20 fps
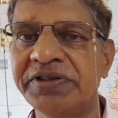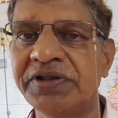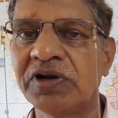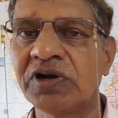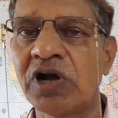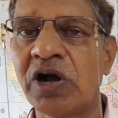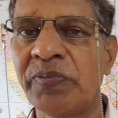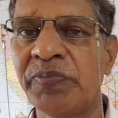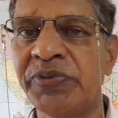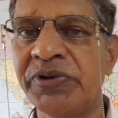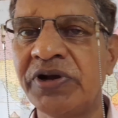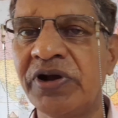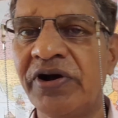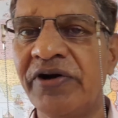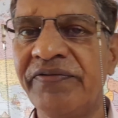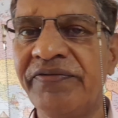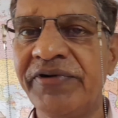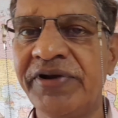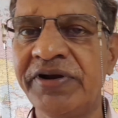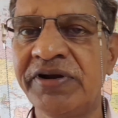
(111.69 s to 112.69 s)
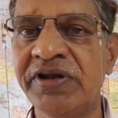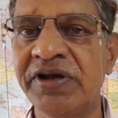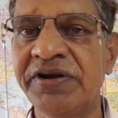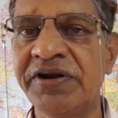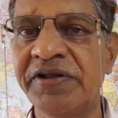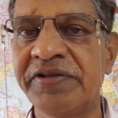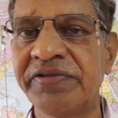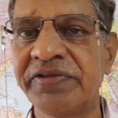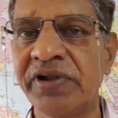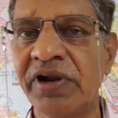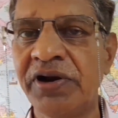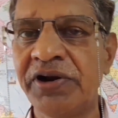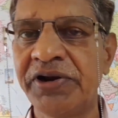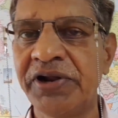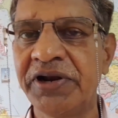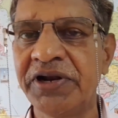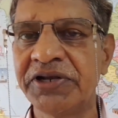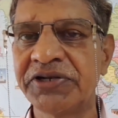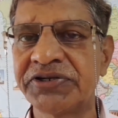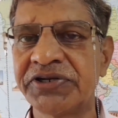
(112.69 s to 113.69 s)
the copy of international
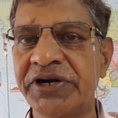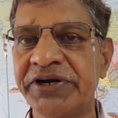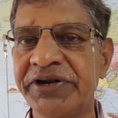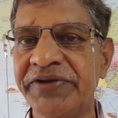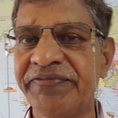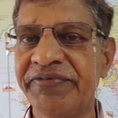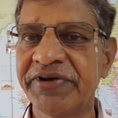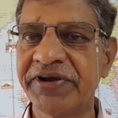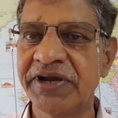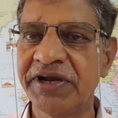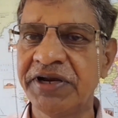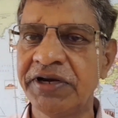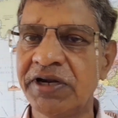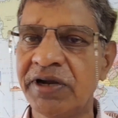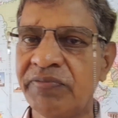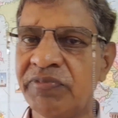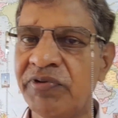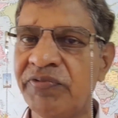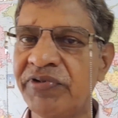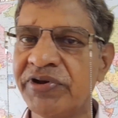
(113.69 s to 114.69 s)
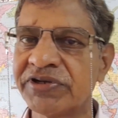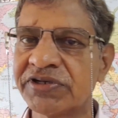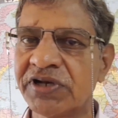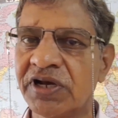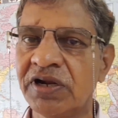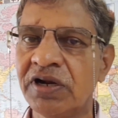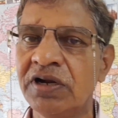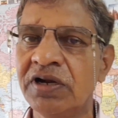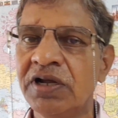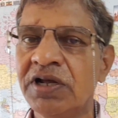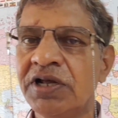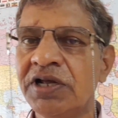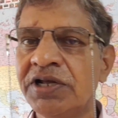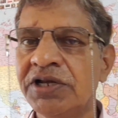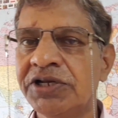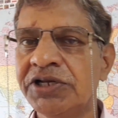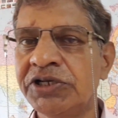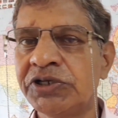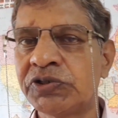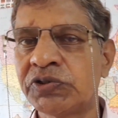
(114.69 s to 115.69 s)
tonnage certificate of the vessel
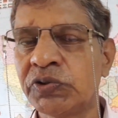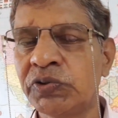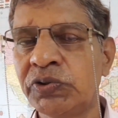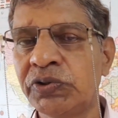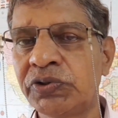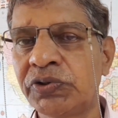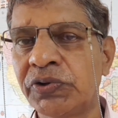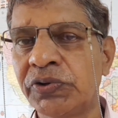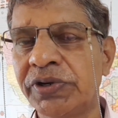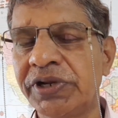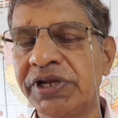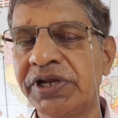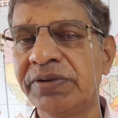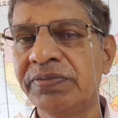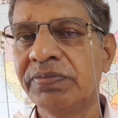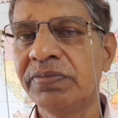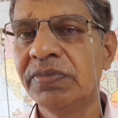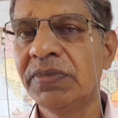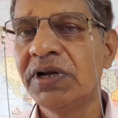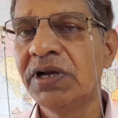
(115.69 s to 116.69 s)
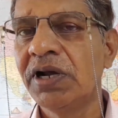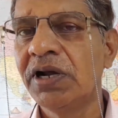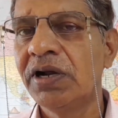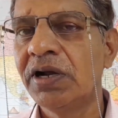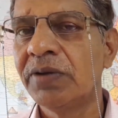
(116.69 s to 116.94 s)
issued to him